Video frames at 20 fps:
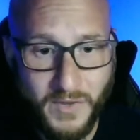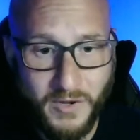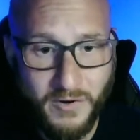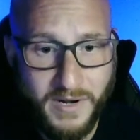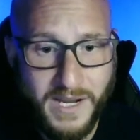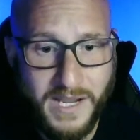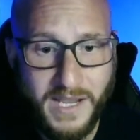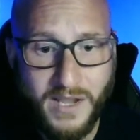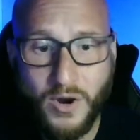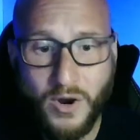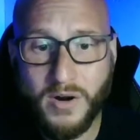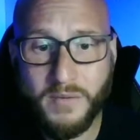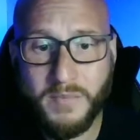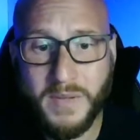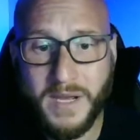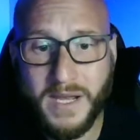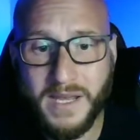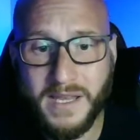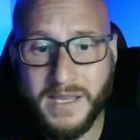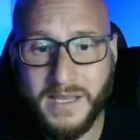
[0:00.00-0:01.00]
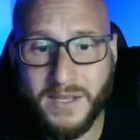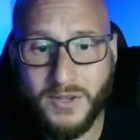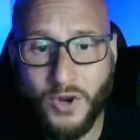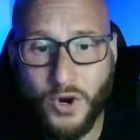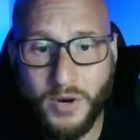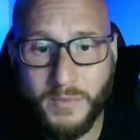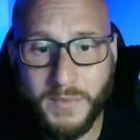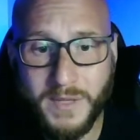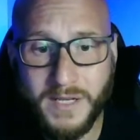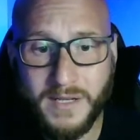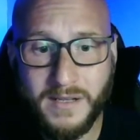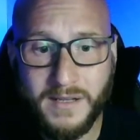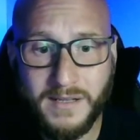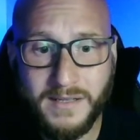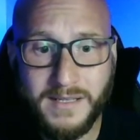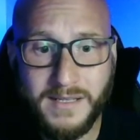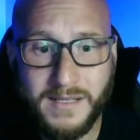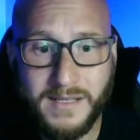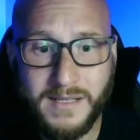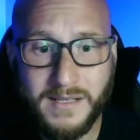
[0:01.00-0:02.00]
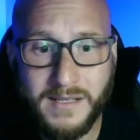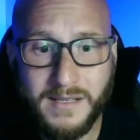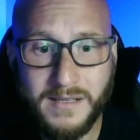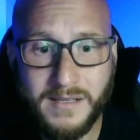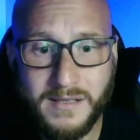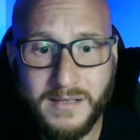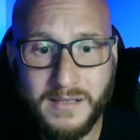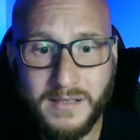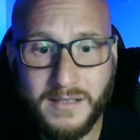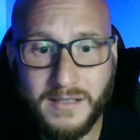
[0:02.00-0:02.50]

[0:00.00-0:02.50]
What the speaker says: All right, art by Carmen D.